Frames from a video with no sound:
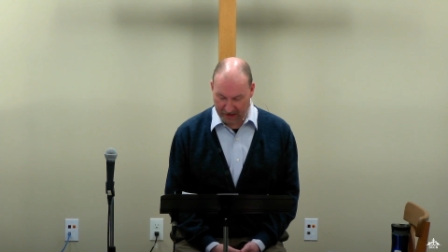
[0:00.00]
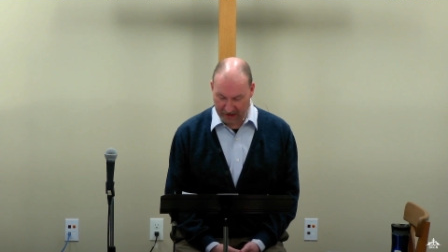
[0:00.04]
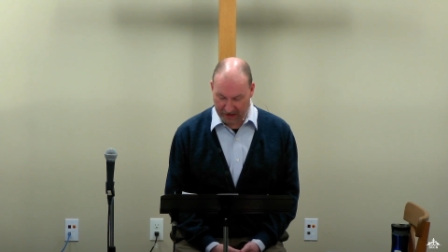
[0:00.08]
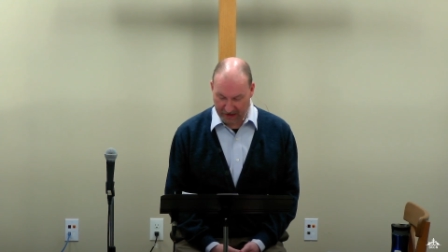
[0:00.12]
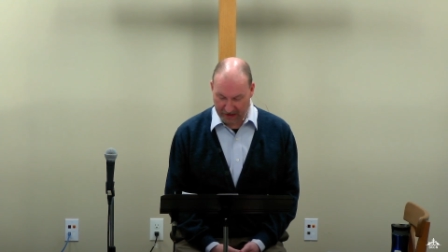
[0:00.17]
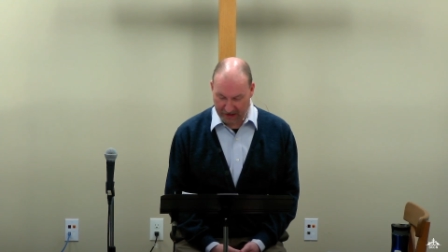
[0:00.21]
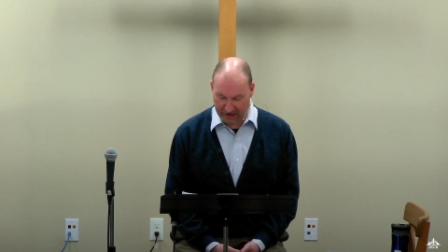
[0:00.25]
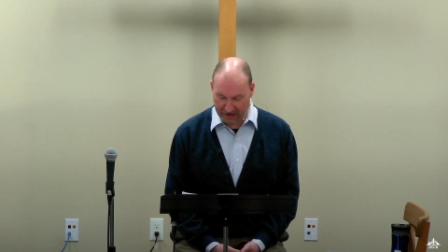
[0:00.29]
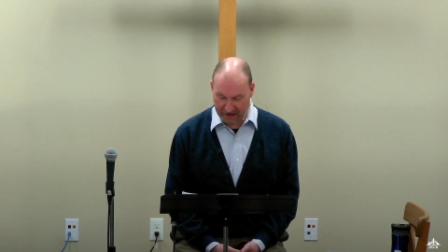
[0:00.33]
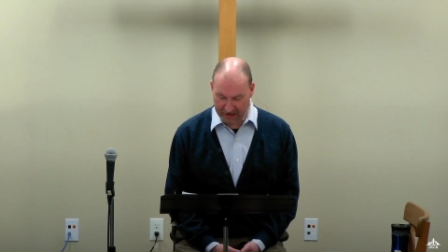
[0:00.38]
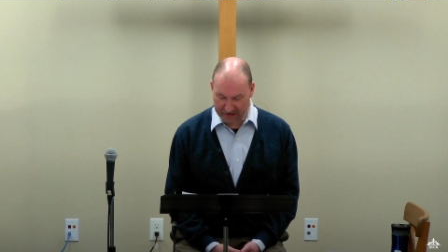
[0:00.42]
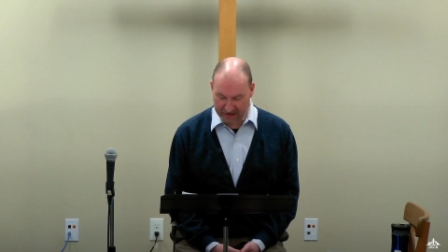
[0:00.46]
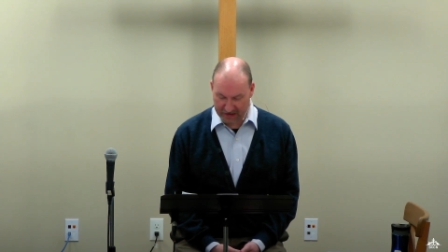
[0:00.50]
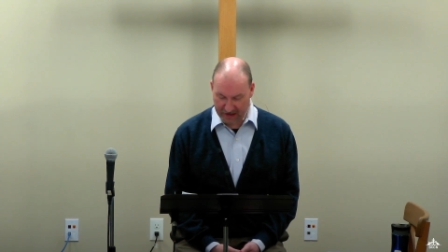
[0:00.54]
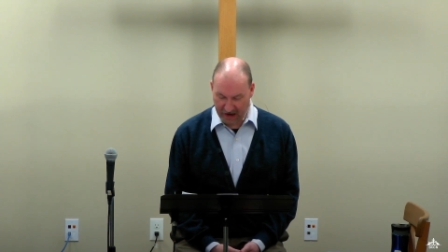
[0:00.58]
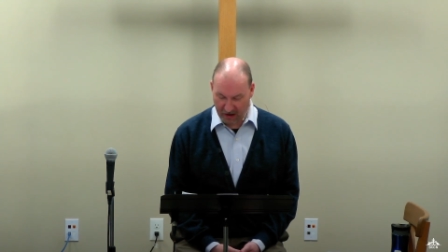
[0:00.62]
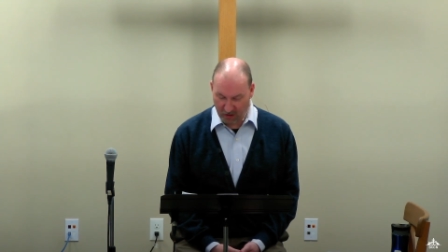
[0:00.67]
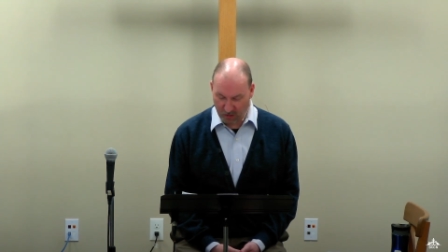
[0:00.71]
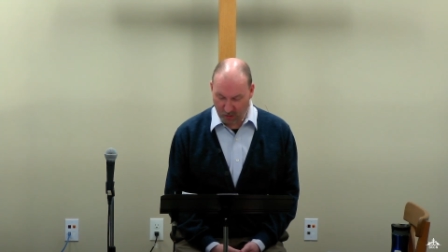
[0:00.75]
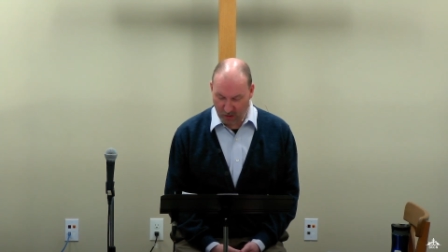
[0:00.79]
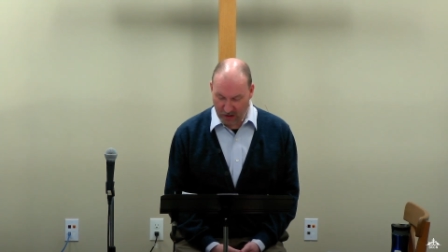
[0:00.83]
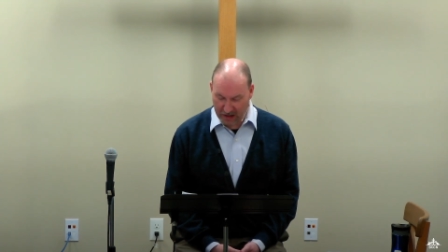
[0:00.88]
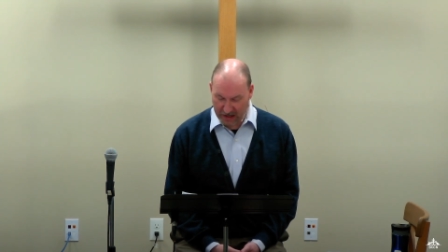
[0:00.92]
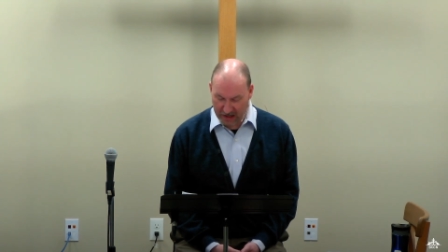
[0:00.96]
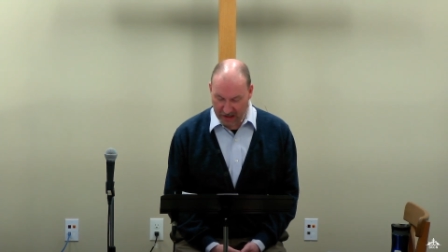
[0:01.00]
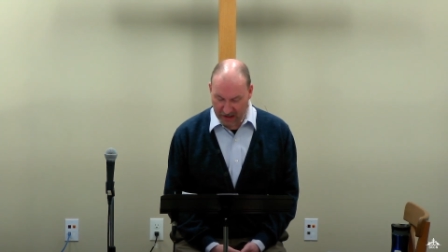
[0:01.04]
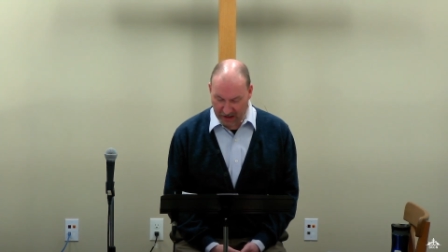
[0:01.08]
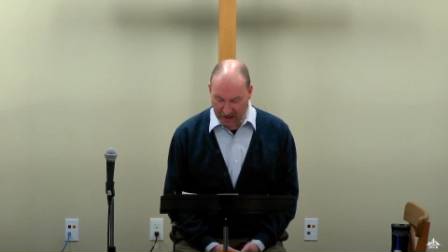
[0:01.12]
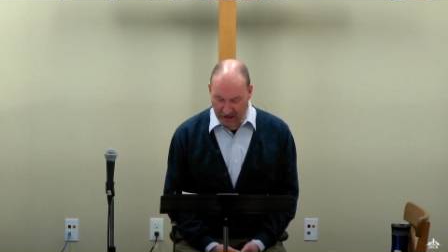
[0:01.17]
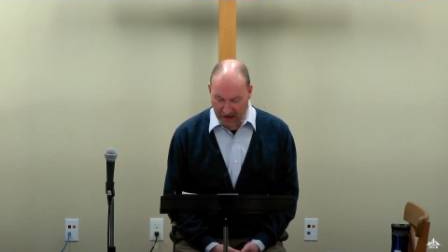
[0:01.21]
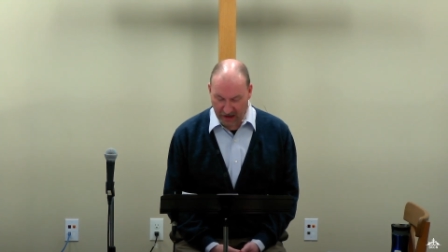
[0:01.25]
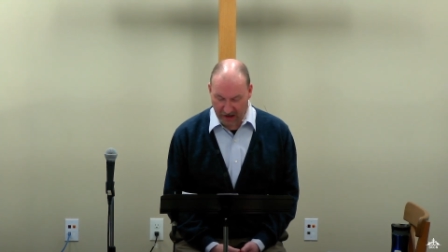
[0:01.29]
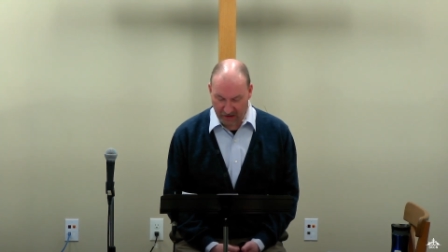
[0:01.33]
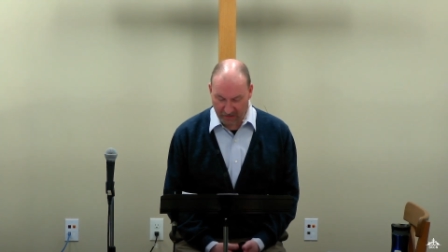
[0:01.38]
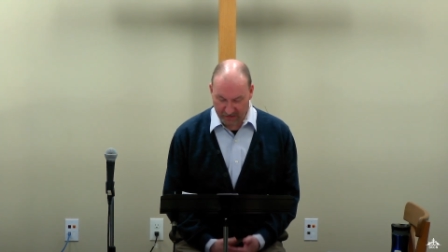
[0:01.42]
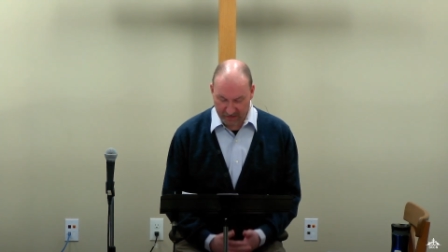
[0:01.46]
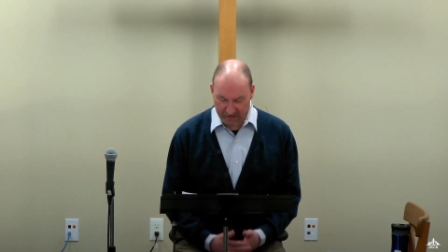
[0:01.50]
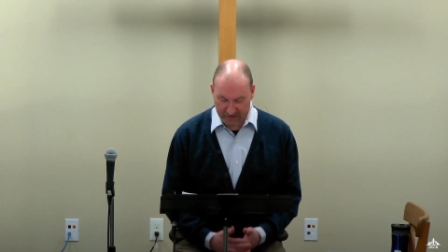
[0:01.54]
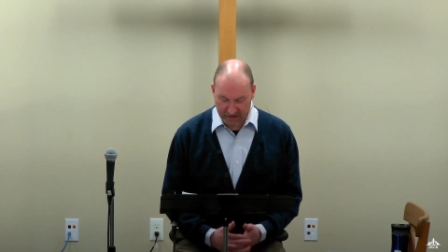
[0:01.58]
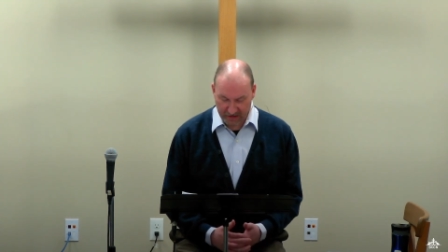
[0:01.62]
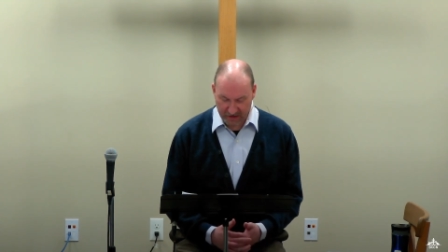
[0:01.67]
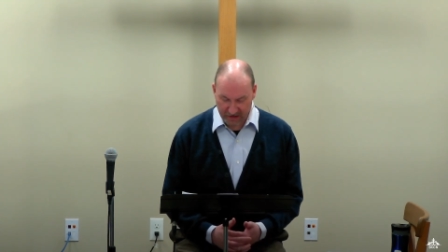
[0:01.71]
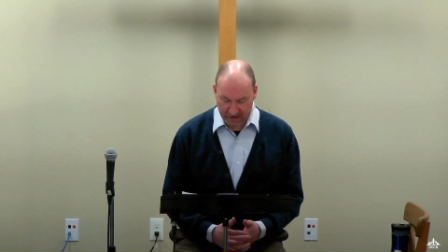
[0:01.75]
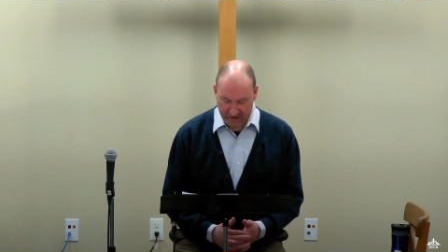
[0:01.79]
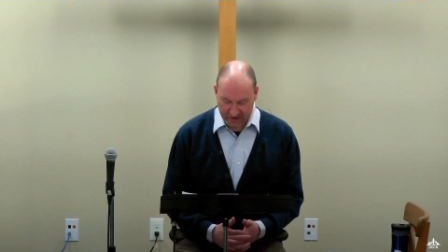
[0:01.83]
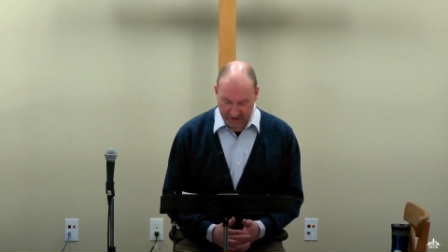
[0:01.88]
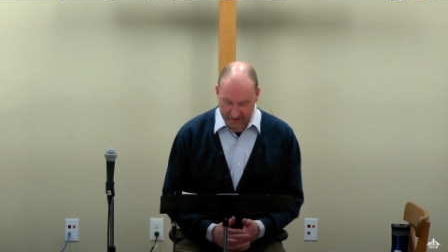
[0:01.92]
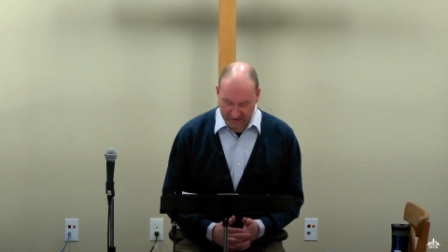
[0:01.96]
is that we, uh,
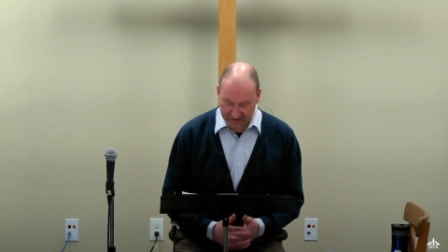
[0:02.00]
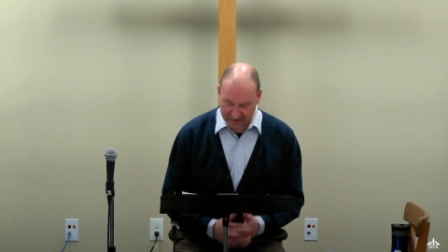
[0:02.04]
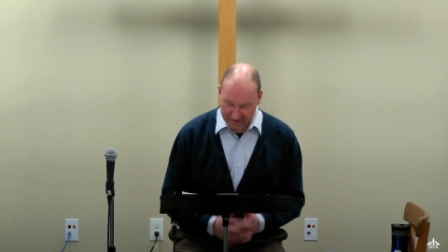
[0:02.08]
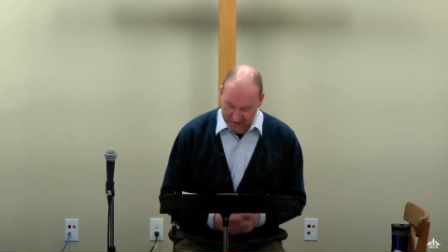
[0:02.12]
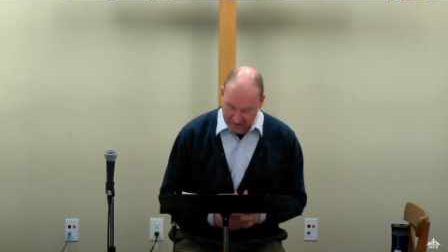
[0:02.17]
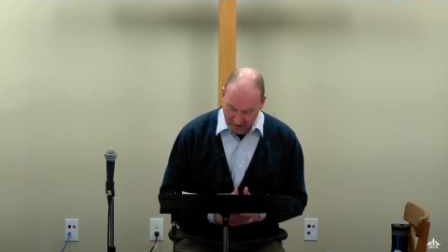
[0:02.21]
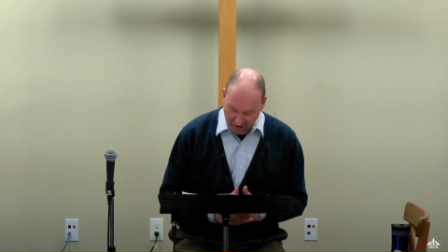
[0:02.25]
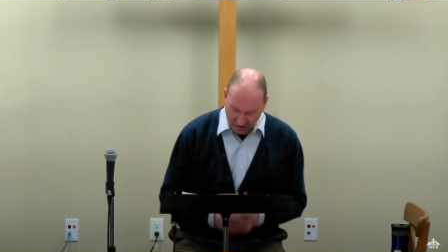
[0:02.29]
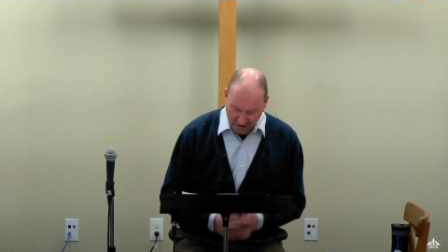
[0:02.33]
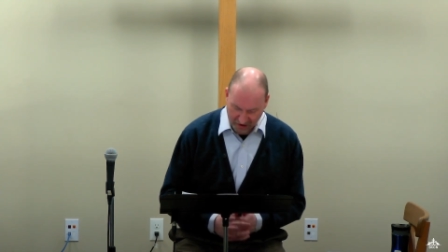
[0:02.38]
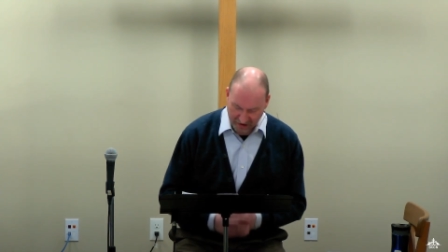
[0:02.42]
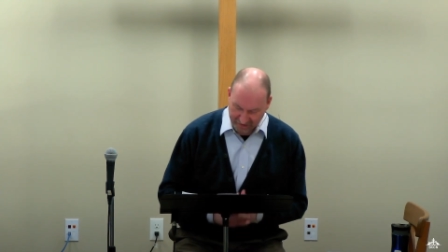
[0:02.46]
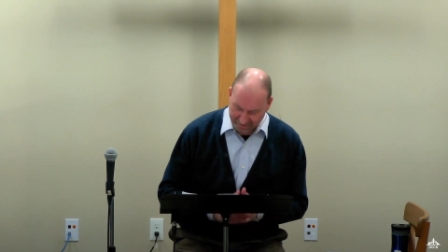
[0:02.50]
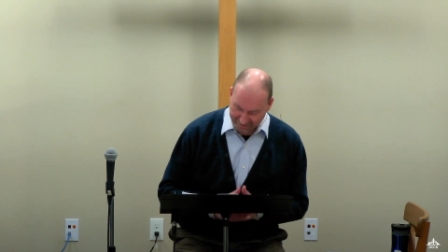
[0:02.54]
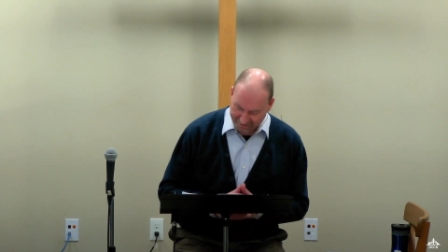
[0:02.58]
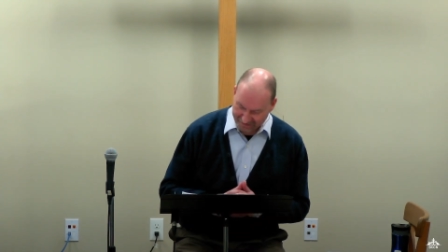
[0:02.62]
sorry,